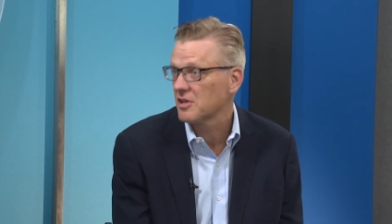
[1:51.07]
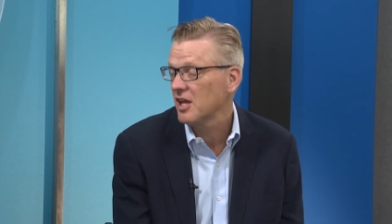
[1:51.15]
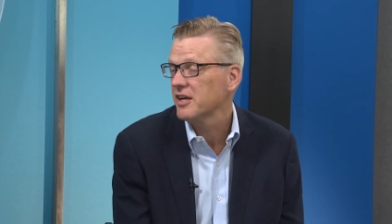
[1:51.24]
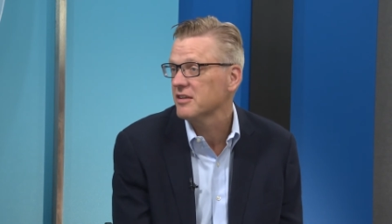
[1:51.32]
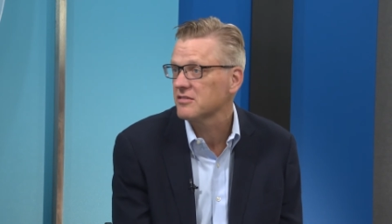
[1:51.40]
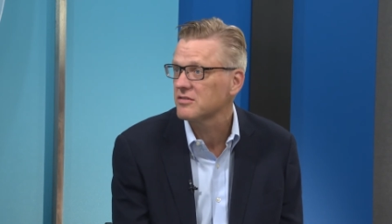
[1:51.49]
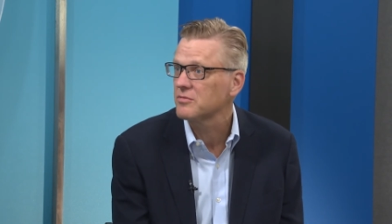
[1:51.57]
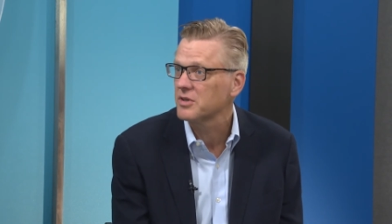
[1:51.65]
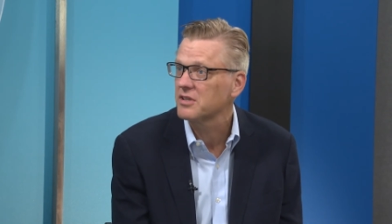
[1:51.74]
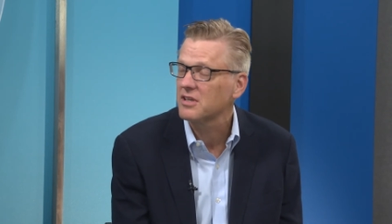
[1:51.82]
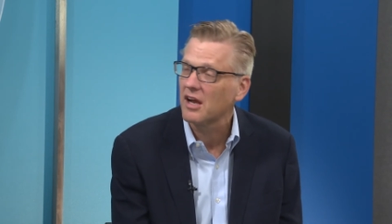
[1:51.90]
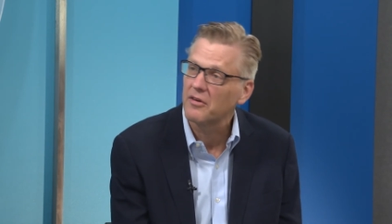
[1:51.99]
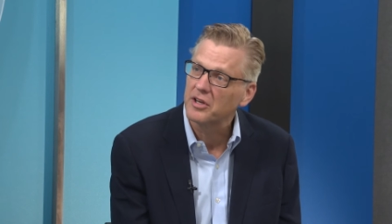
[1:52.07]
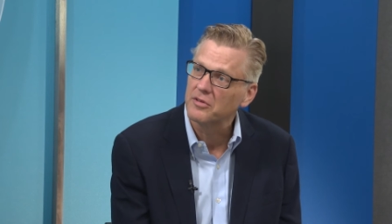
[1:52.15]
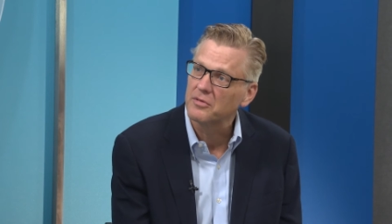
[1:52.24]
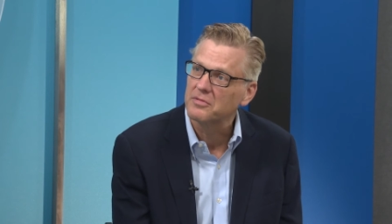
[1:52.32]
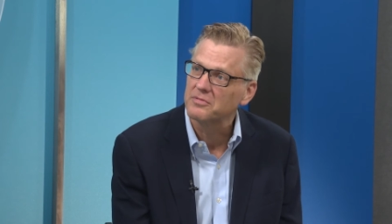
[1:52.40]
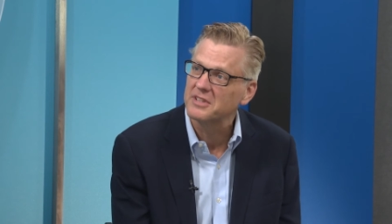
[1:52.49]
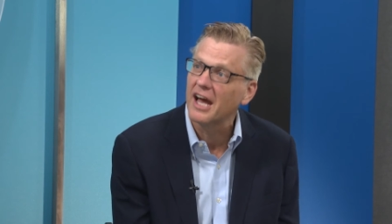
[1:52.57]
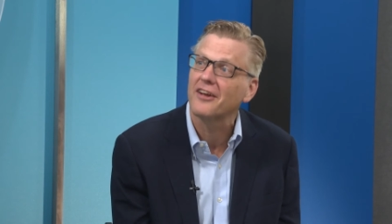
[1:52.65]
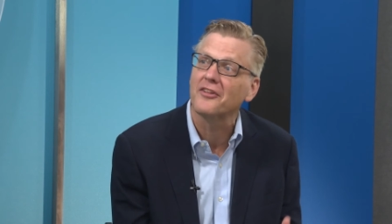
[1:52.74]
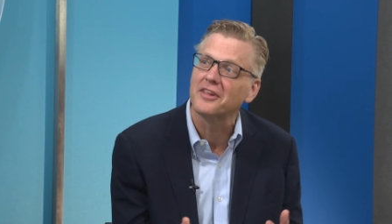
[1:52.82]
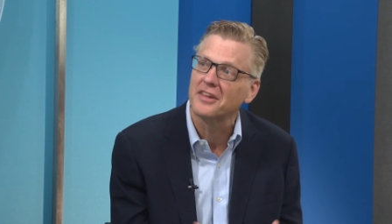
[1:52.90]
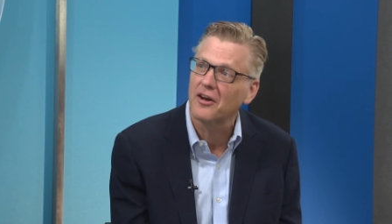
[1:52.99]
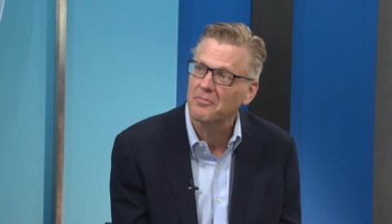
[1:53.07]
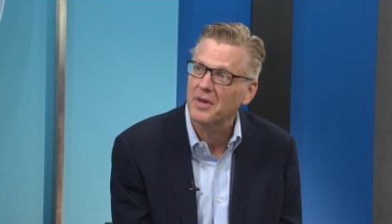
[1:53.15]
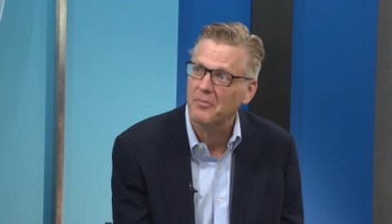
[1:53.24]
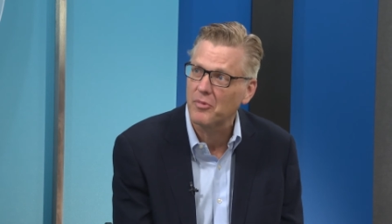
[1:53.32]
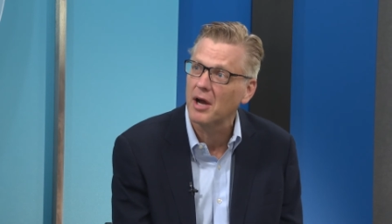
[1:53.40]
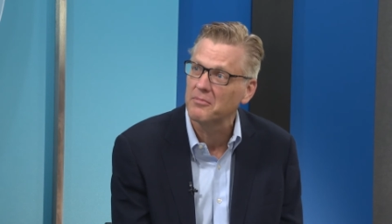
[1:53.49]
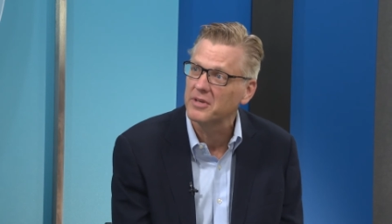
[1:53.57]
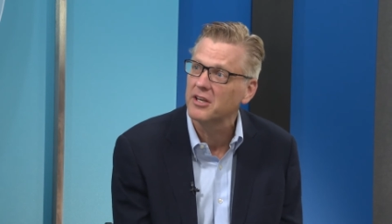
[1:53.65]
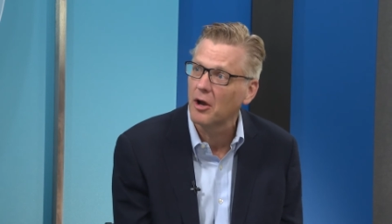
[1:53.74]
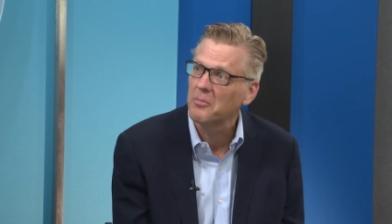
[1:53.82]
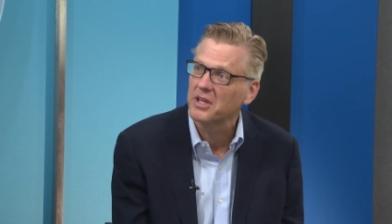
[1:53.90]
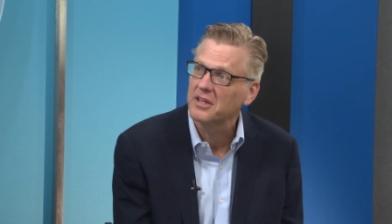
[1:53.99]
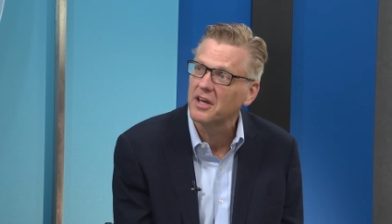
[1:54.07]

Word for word: clients. How are you tackling that problem and helping